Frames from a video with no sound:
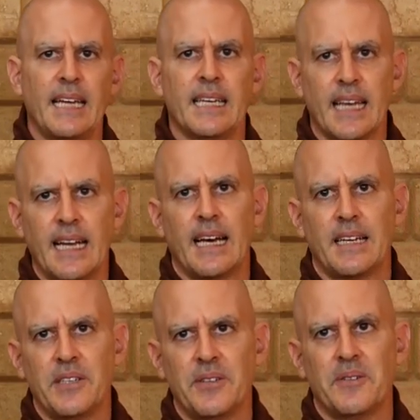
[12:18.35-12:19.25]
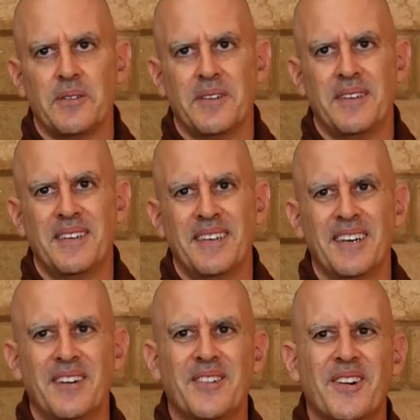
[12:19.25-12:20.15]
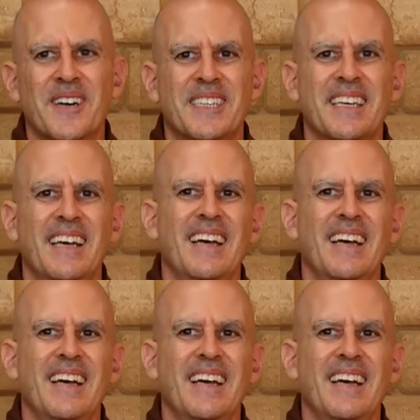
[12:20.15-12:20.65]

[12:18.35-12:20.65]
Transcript: and cannot do. Of course,